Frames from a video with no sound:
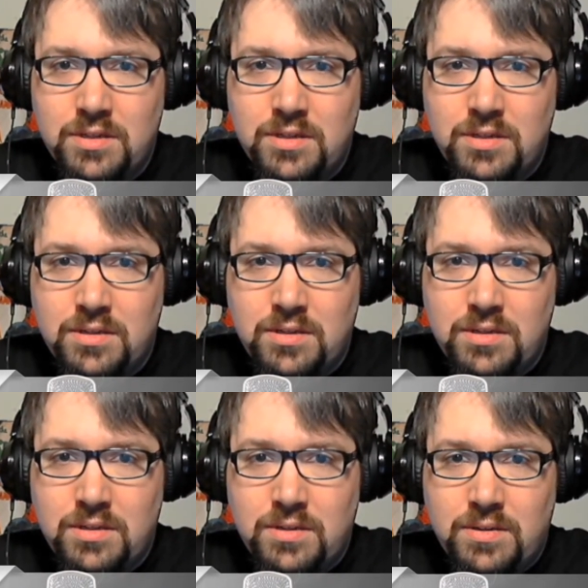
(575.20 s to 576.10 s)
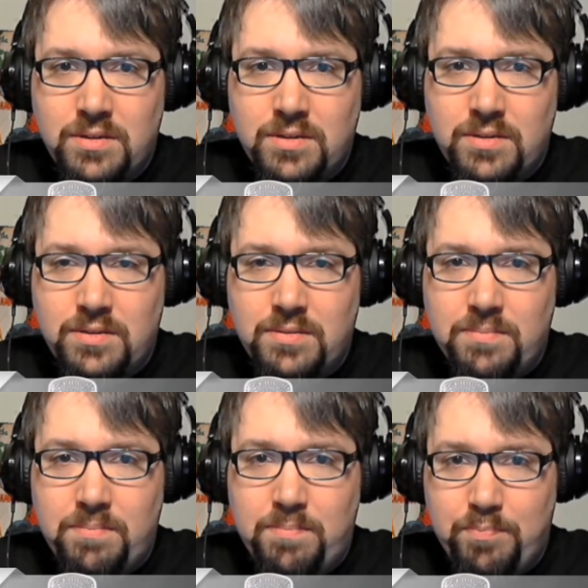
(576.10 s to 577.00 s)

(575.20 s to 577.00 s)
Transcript: (no one is talking)